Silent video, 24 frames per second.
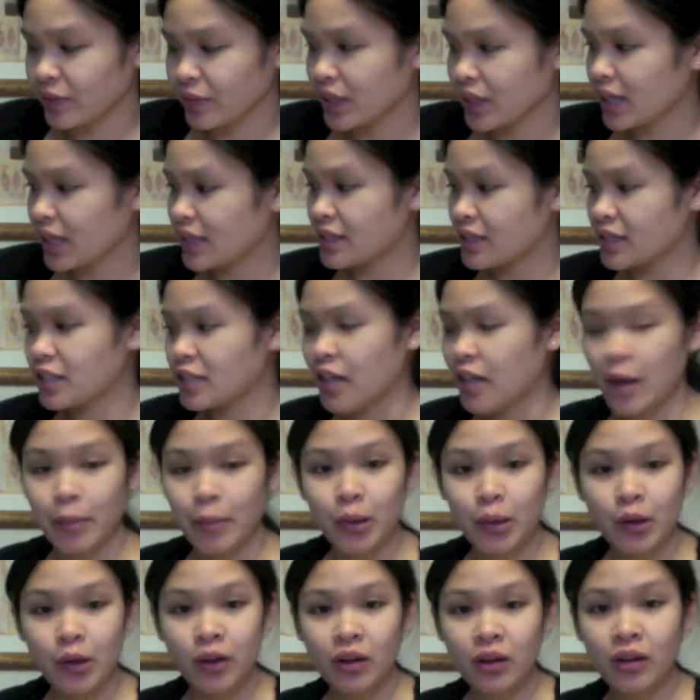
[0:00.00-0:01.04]
It's a
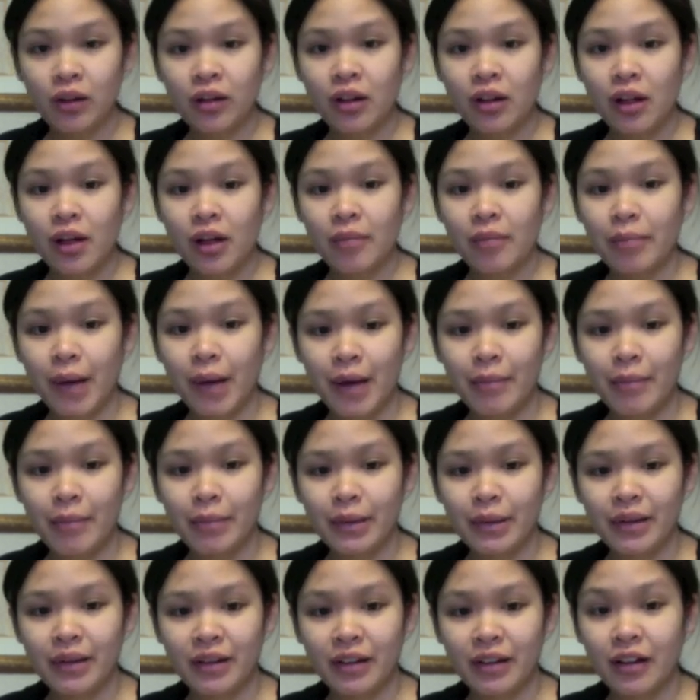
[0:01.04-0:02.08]
double pump,
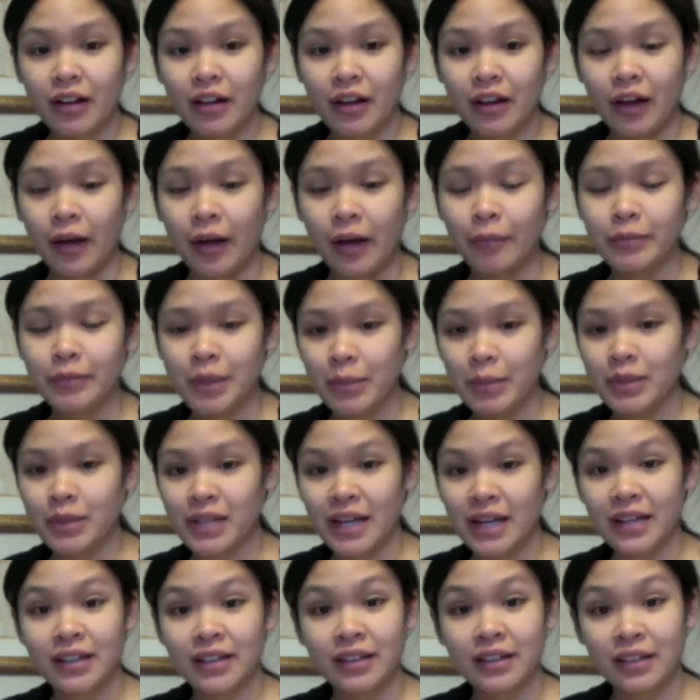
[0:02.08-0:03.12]

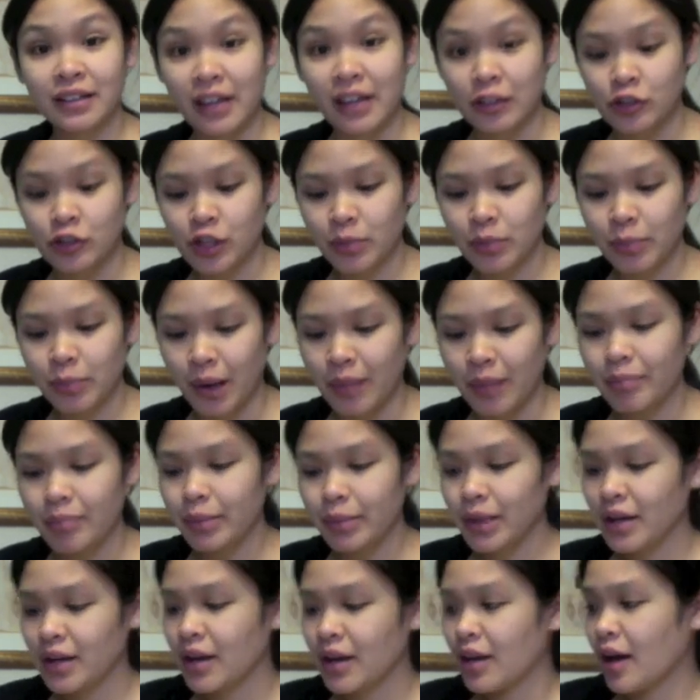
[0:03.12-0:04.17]
double-sided electric pump.
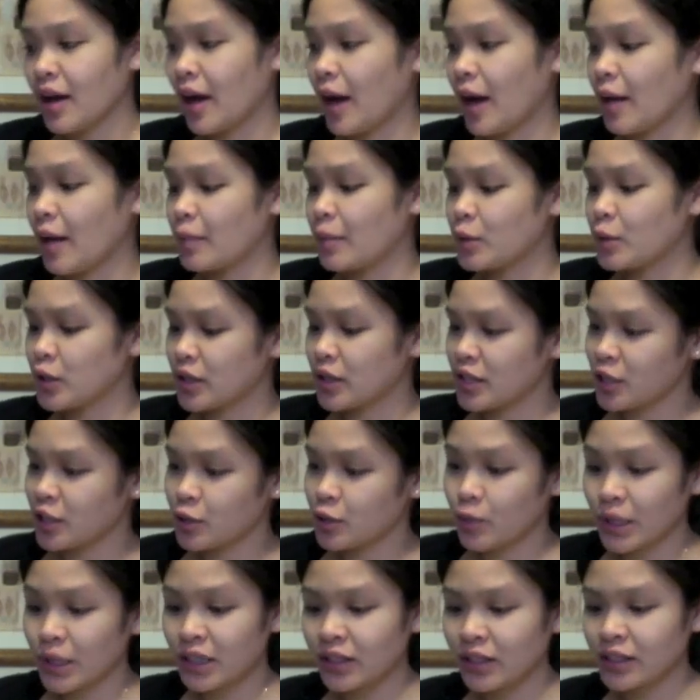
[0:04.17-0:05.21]
So this is
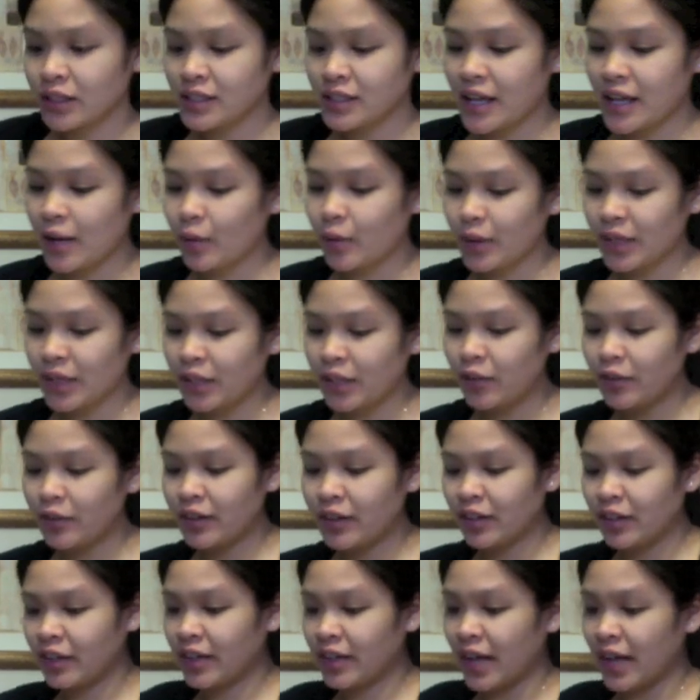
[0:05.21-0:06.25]
what it looks like when you
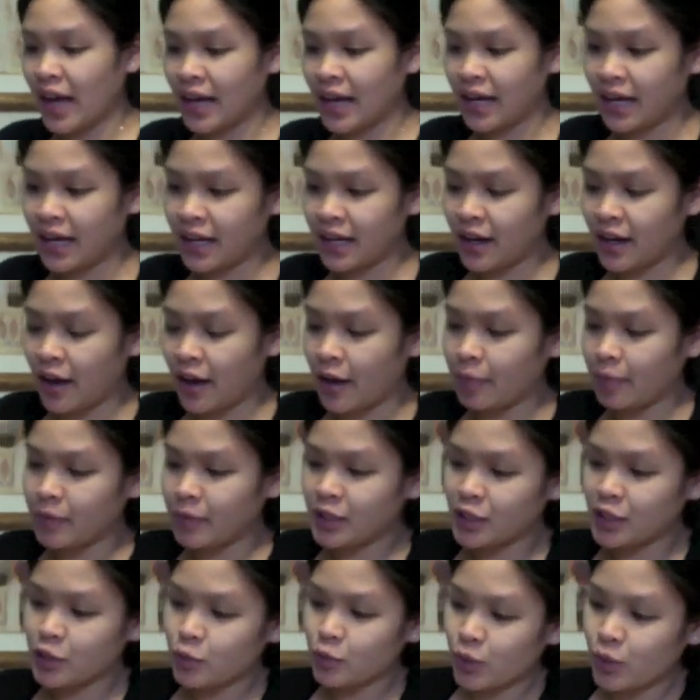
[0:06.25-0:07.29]
get it.
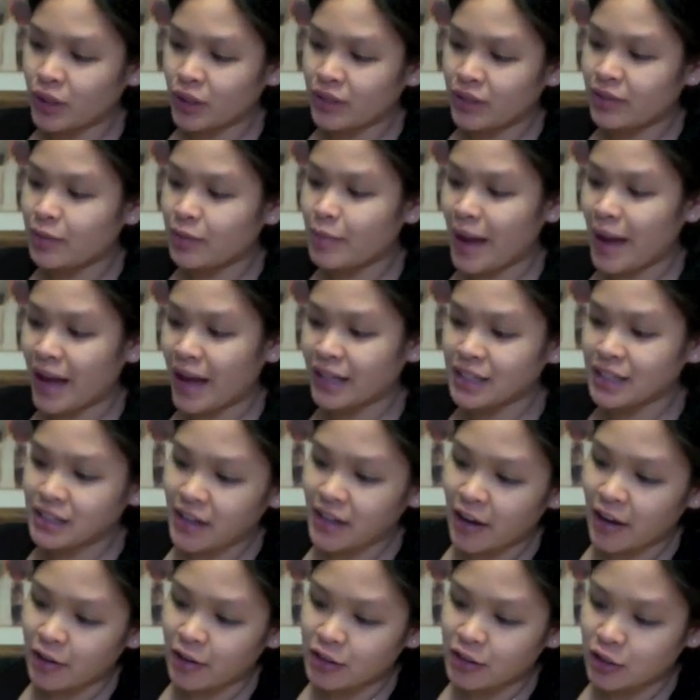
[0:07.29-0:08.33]
This is one of the bag
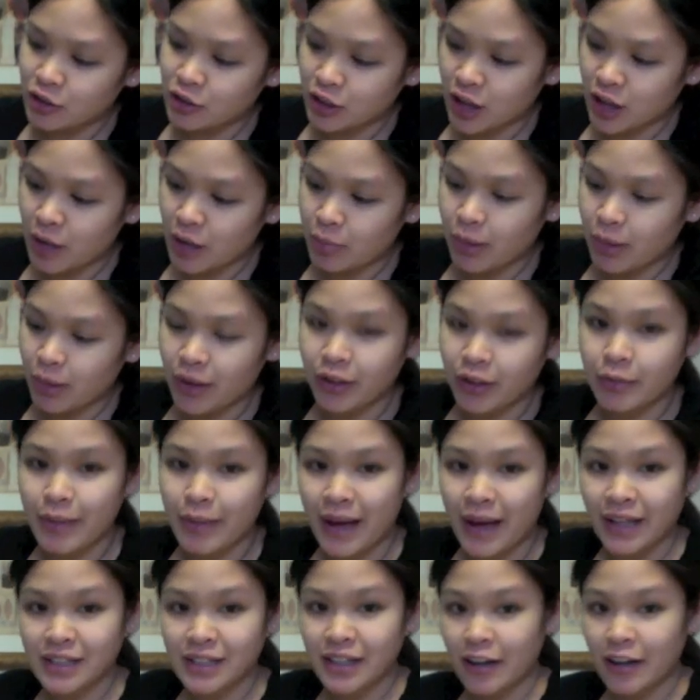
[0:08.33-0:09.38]
styles. There's a couple other
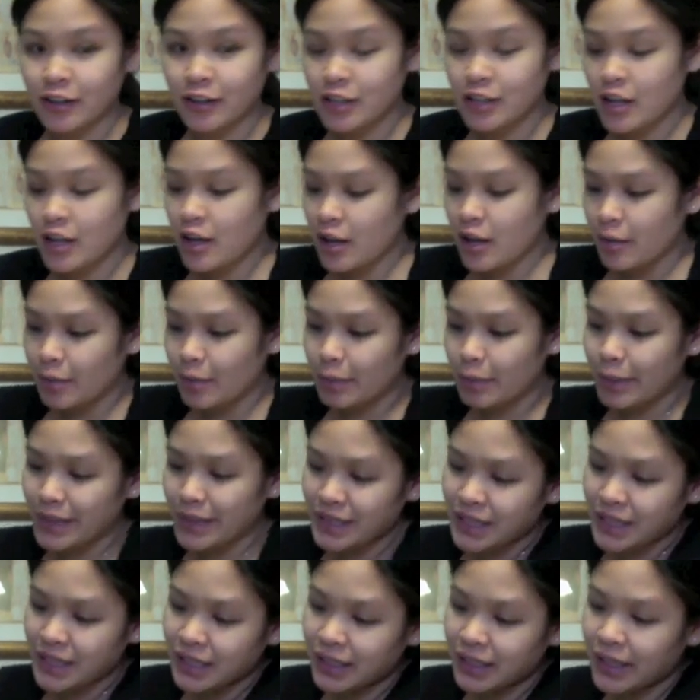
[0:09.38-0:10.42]
bag styles, but
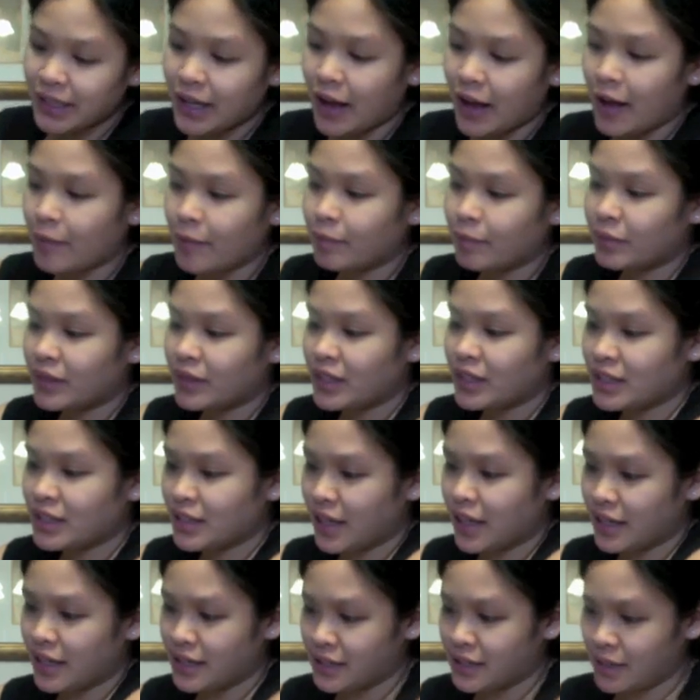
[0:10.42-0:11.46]
basically this
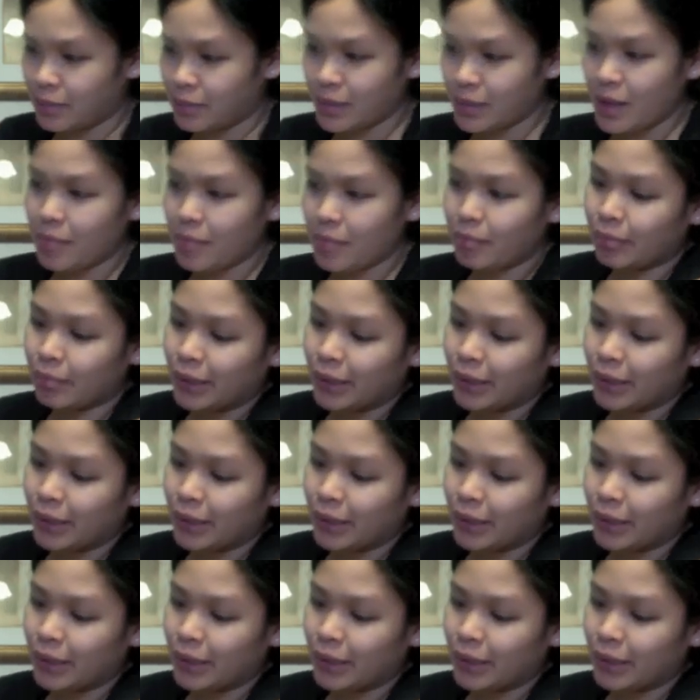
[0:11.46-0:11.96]
kind of zips up.